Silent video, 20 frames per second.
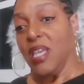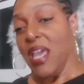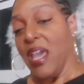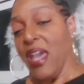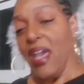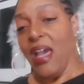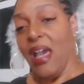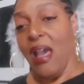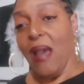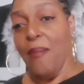
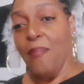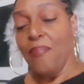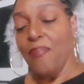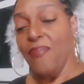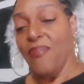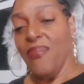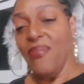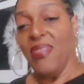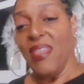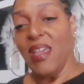yeah,
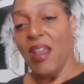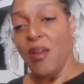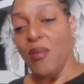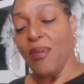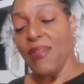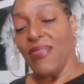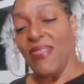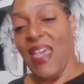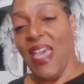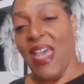I'm
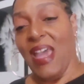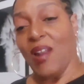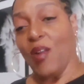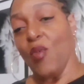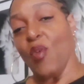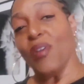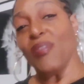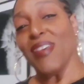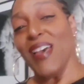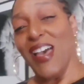there with
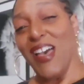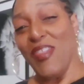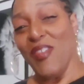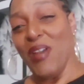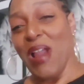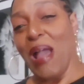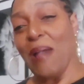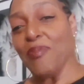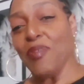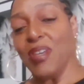that. Or the
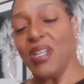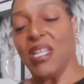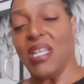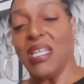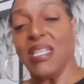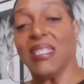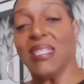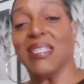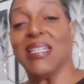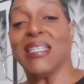other
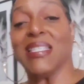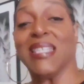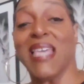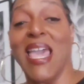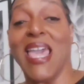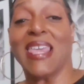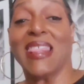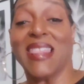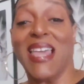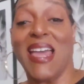option is to
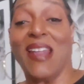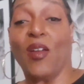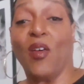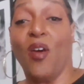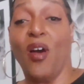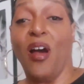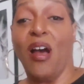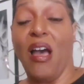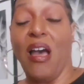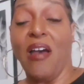take
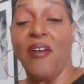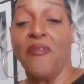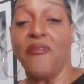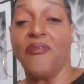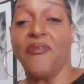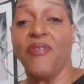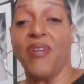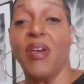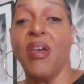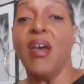that
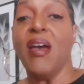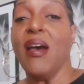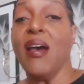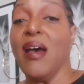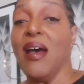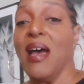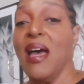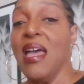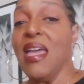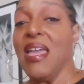off.
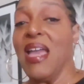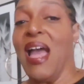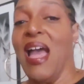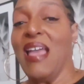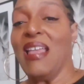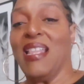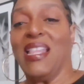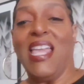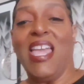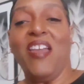
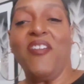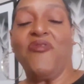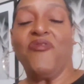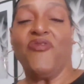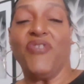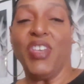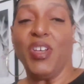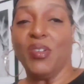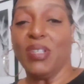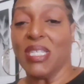
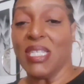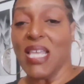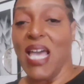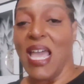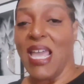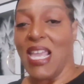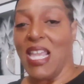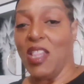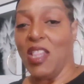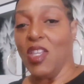It feels
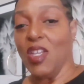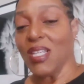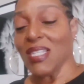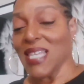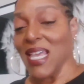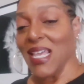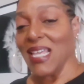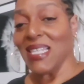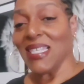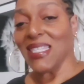like, it
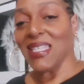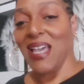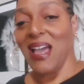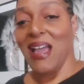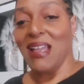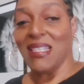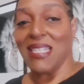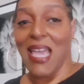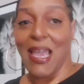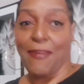looks like it's
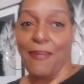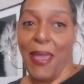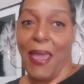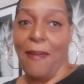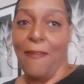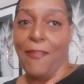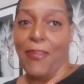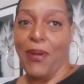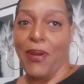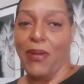
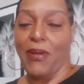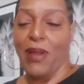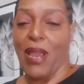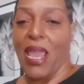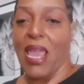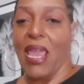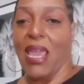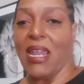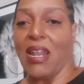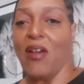contact
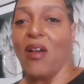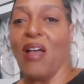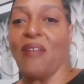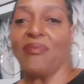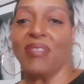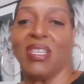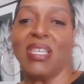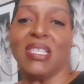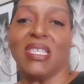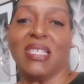paper, and I'll
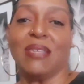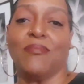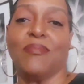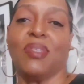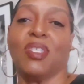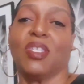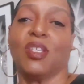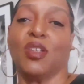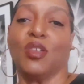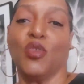have to get
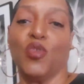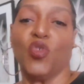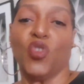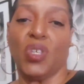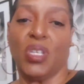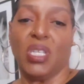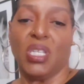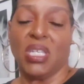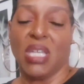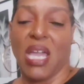some
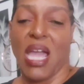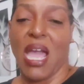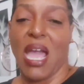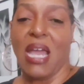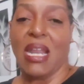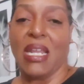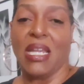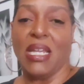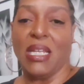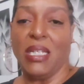solution to
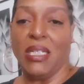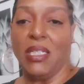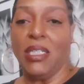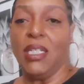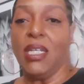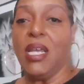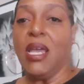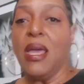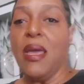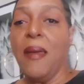kind of
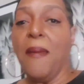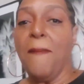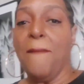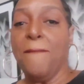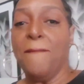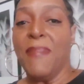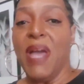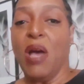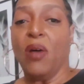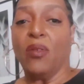
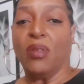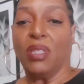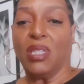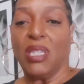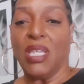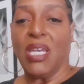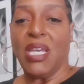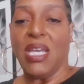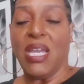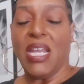
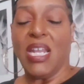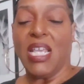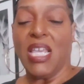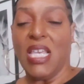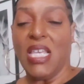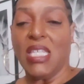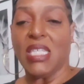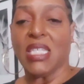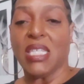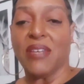melt the
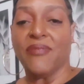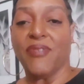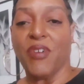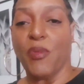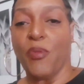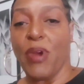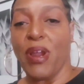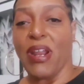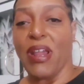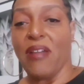
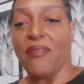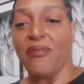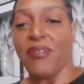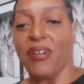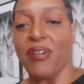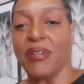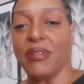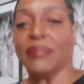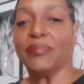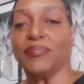adhesive or
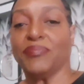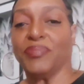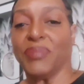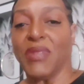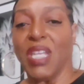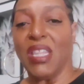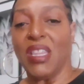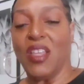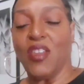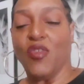whatever,
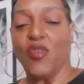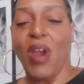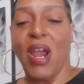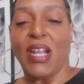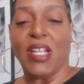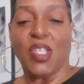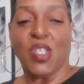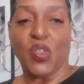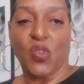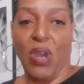and then
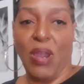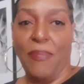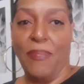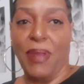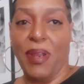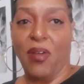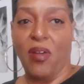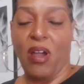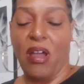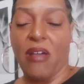try to
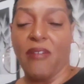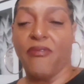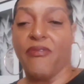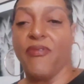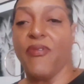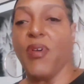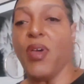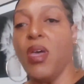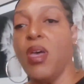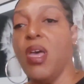scrape it off,